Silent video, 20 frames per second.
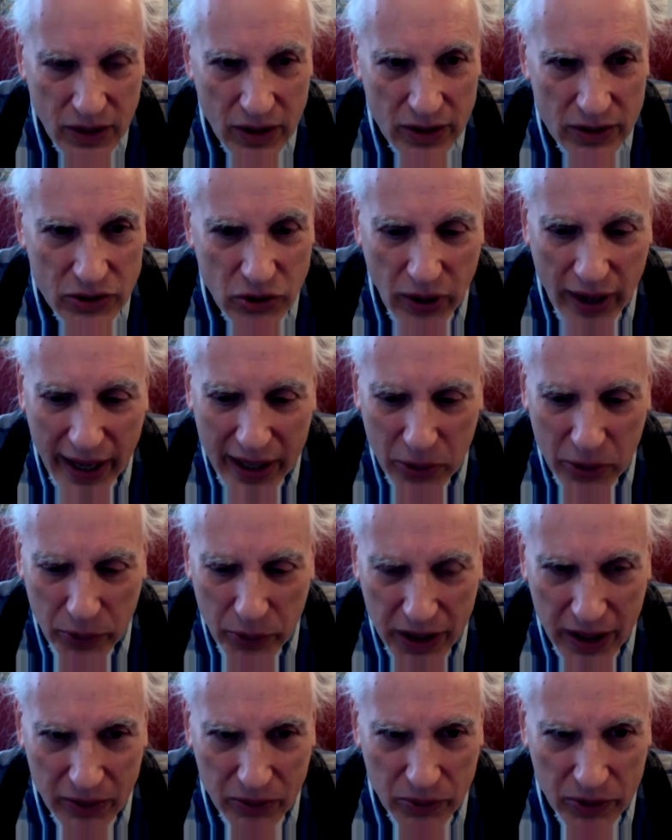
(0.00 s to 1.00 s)
So how do we
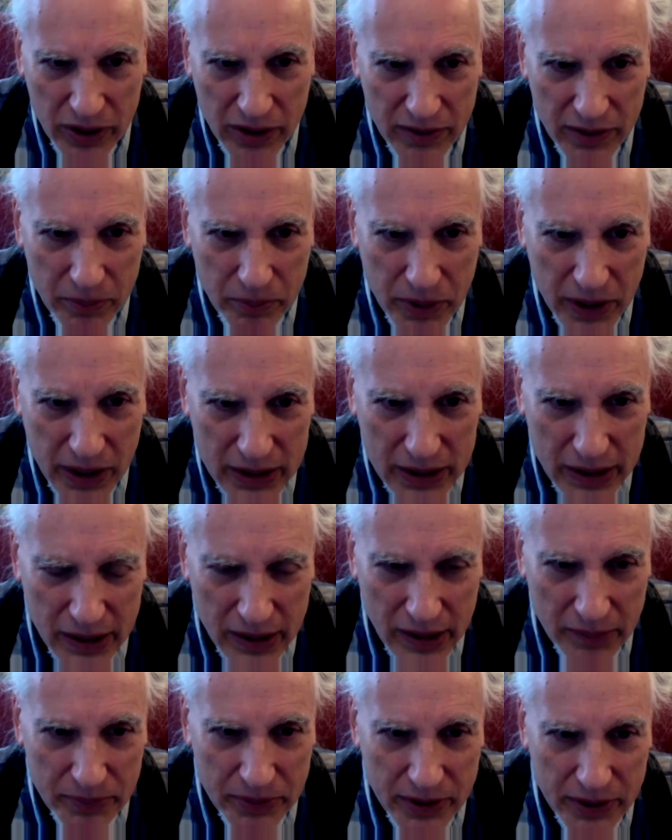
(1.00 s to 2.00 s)
get rid of it being lit
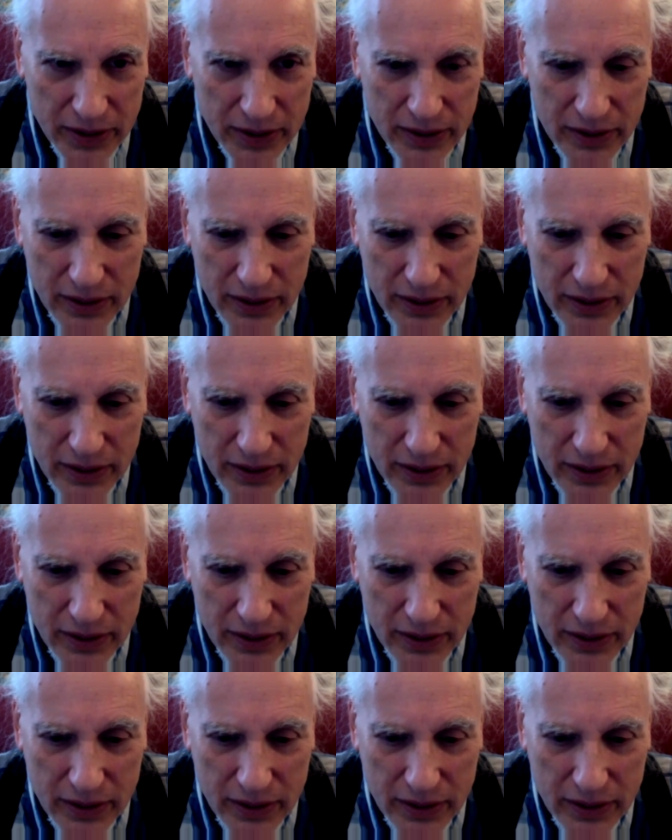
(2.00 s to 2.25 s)
up then?